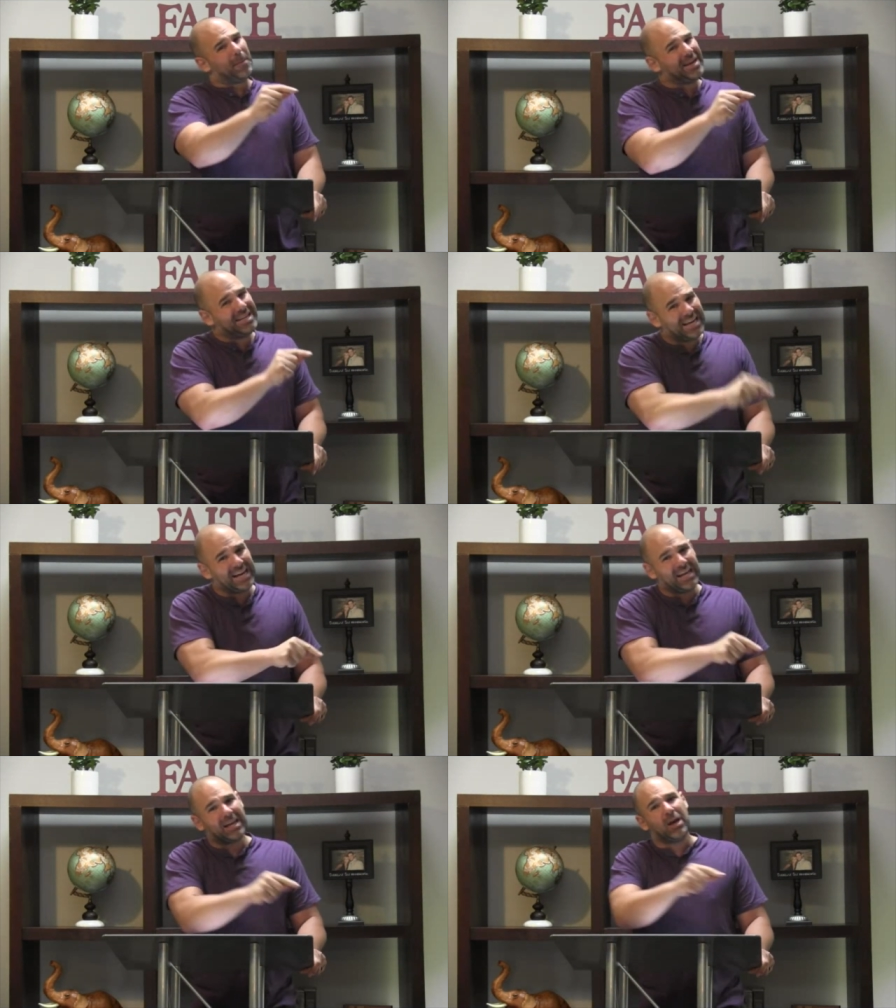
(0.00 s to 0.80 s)

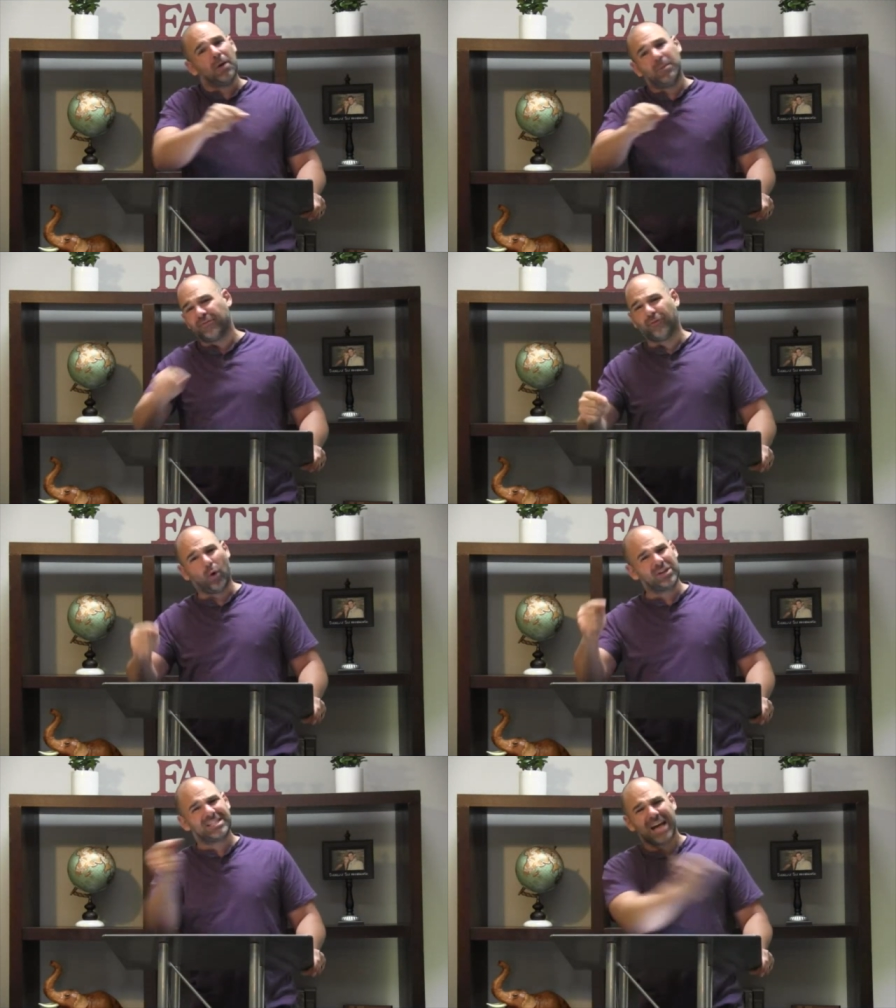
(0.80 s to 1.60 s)
beginning,
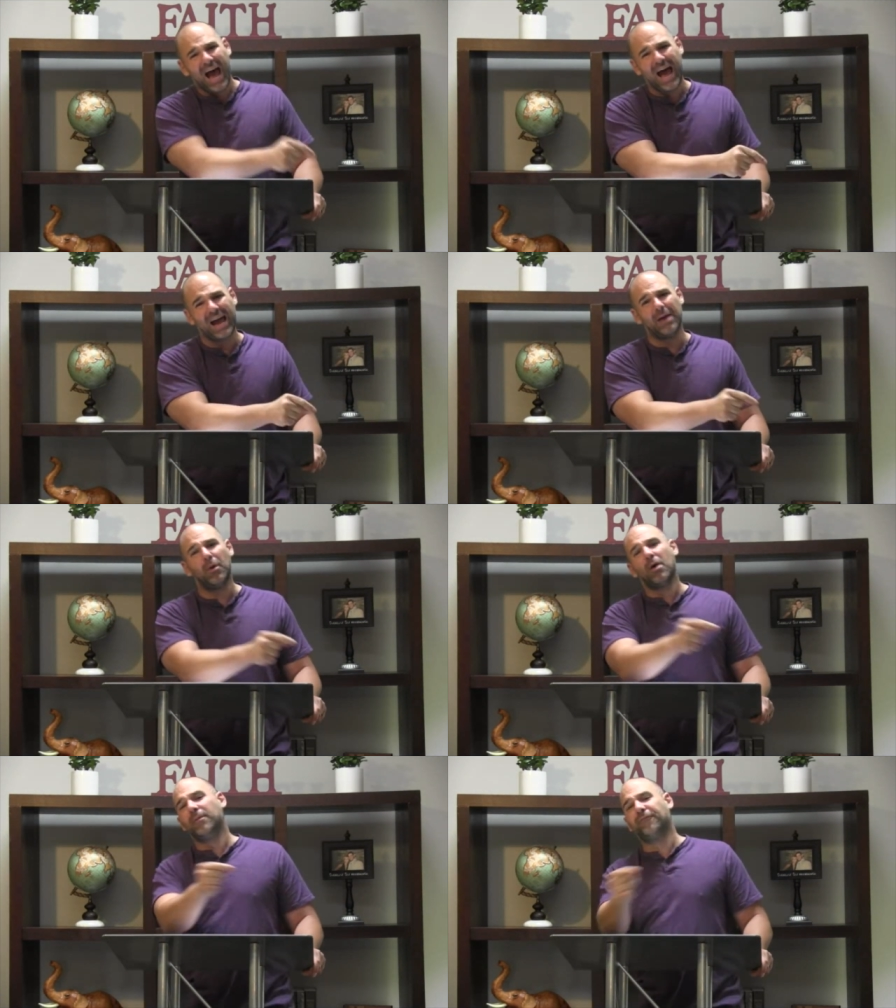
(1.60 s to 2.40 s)
before time,
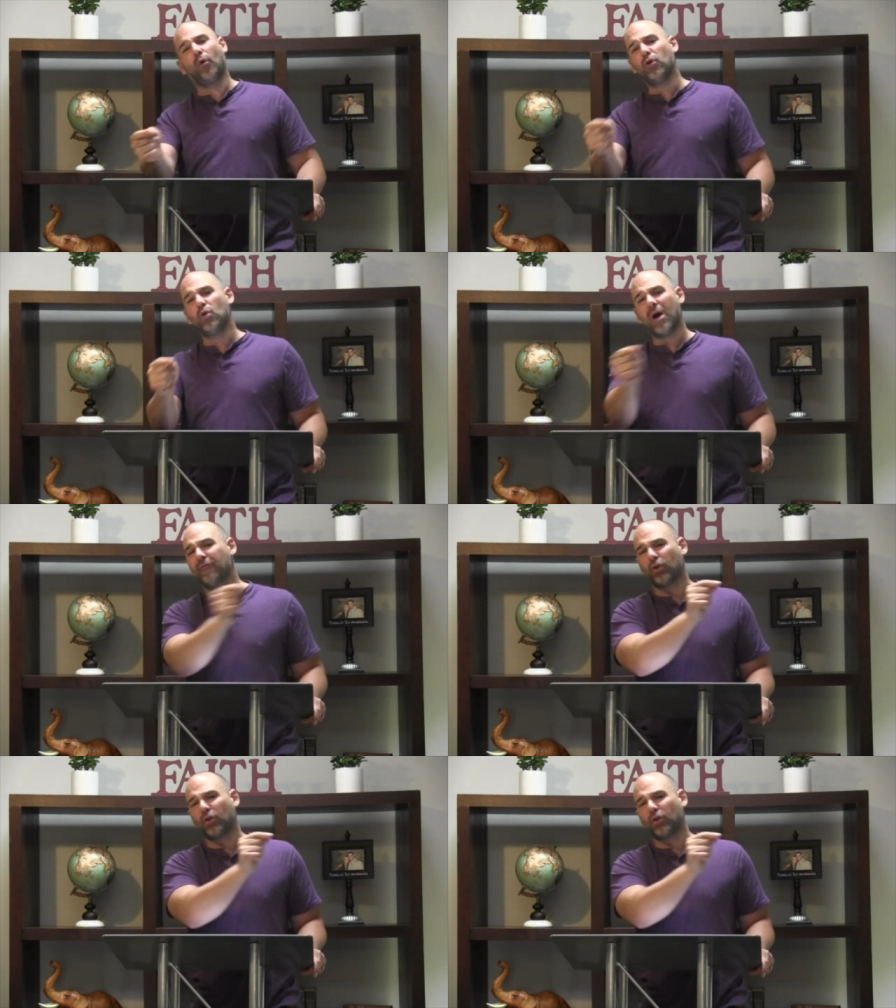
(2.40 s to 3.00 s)
before you were ever